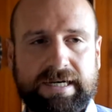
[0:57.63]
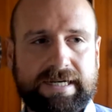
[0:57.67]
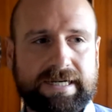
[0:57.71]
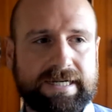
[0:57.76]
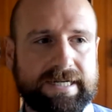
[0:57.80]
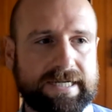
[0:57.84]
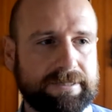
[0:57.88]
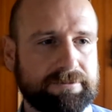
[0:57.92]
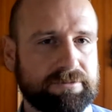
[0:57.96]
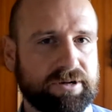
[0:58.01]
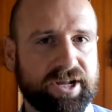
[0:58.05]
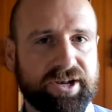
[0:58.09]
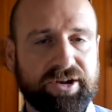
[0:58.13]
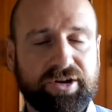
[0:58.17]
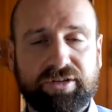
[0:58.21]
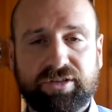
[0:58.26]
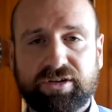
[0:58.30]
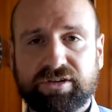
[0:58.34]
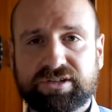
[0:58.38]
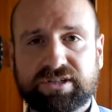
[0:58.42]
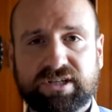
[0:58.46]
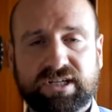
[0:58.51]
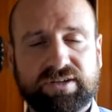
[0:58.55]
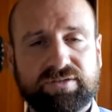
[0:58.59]
I know
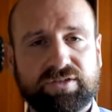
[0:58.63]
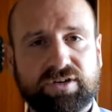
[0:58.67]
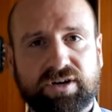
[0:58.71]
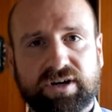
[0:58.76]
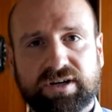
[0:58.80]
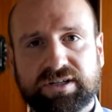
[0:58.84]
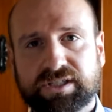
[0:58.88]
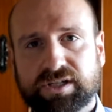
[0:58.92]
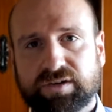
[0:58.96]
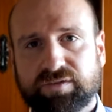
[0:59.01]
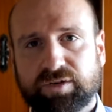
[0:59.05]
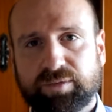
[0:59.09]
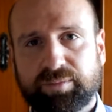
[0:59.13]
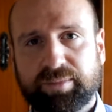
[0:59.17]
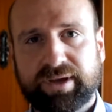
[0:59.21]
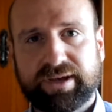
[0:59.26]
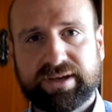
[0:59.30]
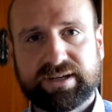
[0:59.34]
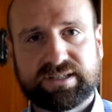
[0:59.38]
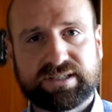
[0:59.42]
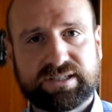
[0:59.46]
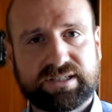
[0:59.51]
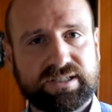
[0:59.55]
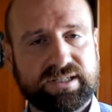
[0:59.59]
those clever guys over at
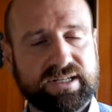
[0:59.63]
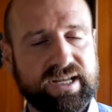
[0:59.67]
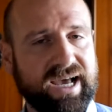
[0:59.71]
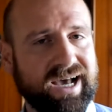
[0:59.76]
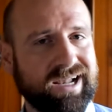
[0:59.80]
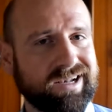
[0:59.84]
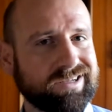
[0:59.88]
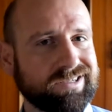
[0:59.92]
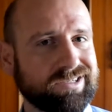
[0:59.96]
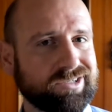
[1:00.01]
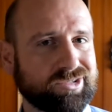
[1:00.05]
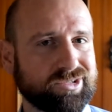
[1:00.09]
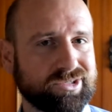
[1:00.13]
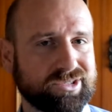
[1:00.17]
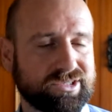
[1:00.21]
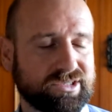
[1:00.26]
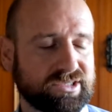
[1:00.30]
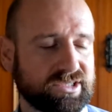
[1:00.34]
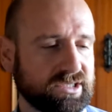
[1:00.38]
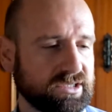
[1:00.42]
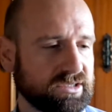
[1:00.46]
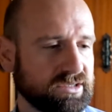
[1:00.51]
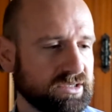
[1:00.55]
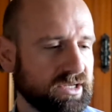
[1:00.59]
Pearson, Alan,
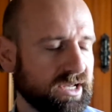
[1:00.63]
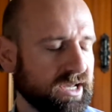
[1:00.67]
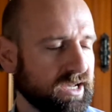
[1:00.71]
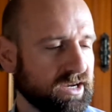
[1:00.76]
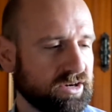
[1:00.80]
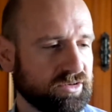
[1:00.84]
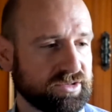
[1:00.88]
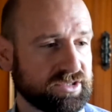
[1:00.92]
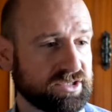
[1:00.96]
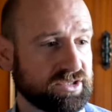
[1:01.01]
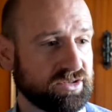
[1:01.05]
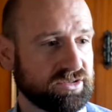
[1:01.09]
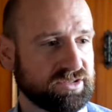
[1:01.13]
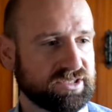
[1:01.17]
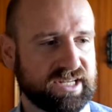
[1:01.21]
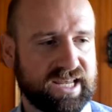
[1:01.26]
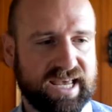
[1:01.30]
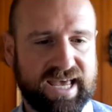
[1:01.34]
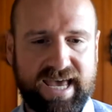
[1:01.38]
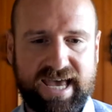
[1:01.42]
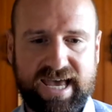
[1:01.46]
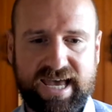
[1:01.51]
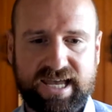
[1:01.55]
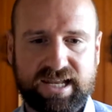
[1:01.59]
Christos
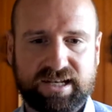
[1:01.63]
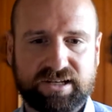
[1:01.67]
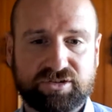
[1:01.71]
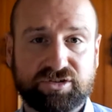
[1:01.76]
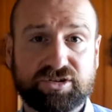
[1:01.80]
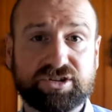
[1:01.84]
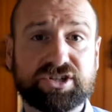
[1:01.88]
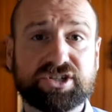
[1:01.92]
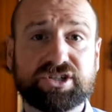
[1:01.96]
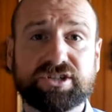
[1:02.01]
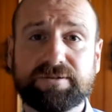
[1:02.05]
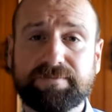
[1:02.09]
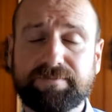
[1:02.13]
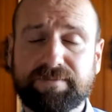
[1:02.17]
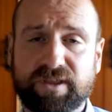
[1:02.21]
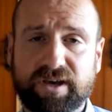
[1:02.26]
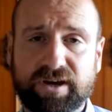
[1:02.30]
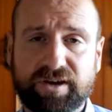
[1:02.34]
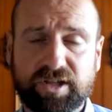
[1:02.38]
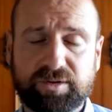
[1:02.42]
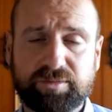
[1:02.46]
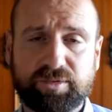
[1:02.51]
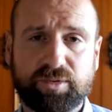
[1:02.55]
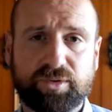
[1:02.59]
and Christian,
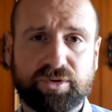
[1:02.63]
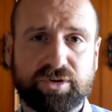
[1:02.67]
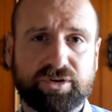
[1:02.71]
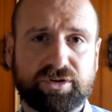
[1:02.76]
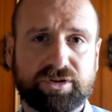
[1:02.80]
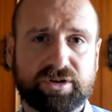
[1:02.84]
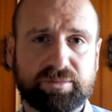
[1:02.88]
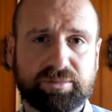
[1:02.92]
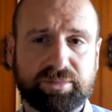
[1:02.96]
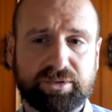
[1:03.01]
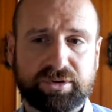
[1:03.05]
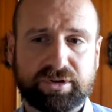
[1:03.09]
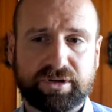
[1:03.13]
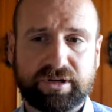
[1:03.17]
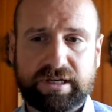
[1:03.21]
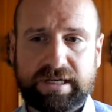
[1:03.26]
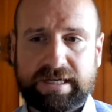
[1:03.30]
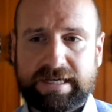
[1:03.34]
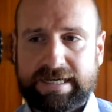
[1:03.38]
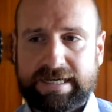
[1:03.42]
they're going to be working on a book.